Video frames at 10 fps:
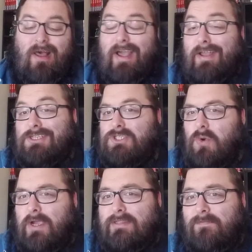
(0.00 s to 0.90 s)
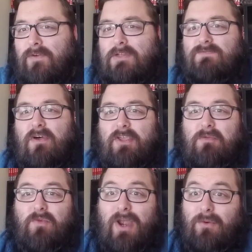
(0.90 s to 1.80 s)
I enjoyed the first
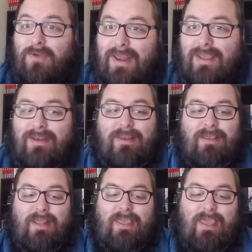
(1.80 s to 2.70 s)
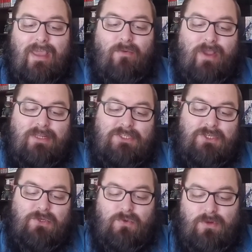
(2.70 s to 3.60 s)
volume when I read it, and I can't wait
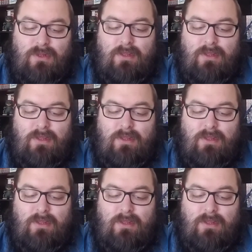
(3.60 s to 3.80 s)
to